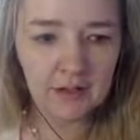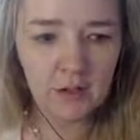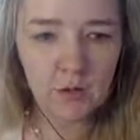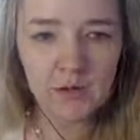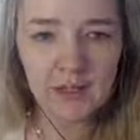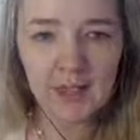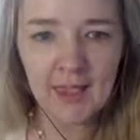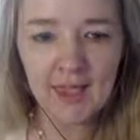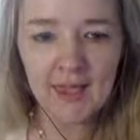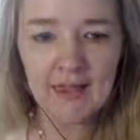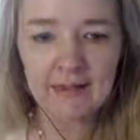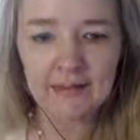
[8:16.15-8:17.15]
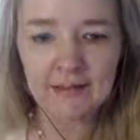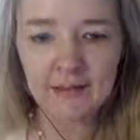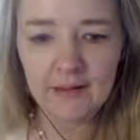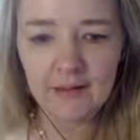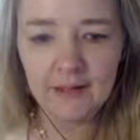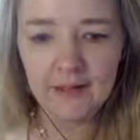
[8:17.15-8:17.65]
Who cares?
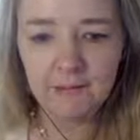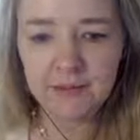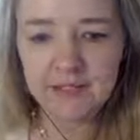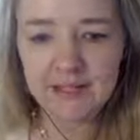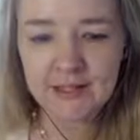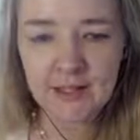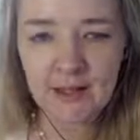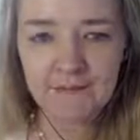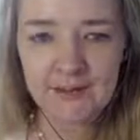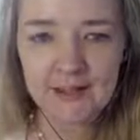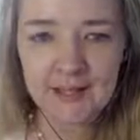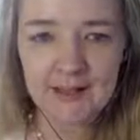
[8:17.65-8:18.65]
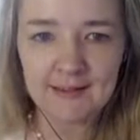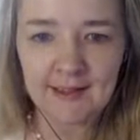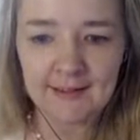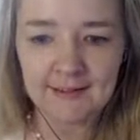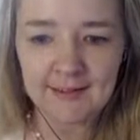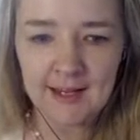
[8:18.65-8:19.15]
We'll just confiscate
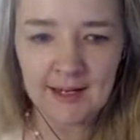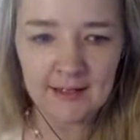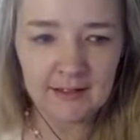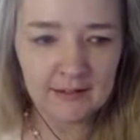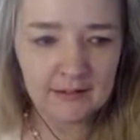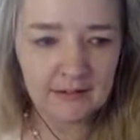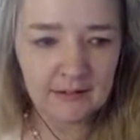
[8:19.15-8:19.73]
that thing.